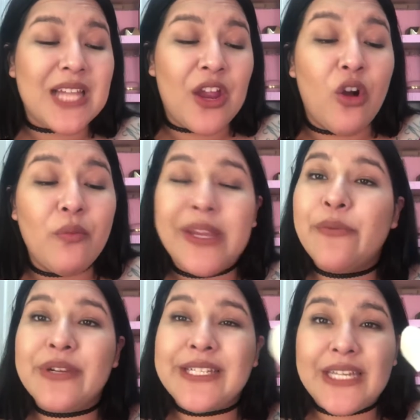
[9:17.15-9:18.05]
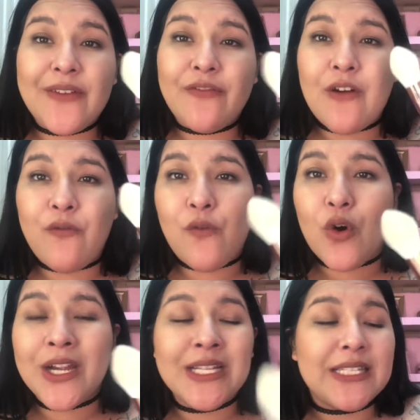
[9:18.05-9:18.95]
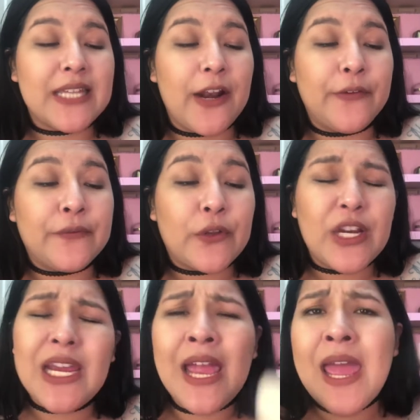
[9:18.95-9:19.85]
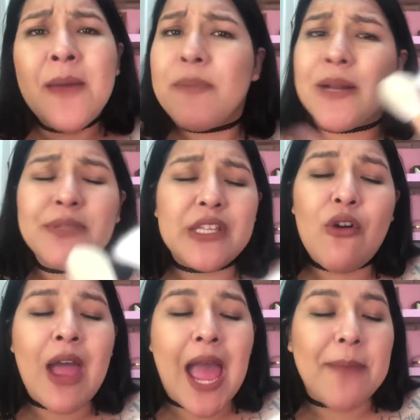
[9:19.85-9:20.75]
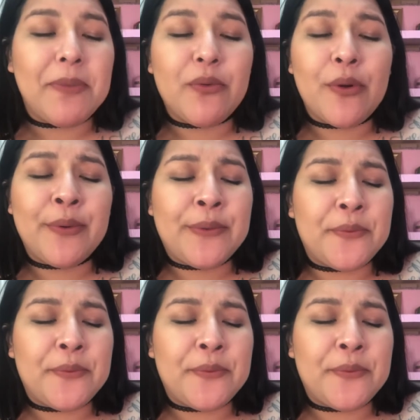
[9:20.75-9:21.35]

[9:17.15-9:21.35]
I hope we receive 4 instead of 3, but I'm still happy what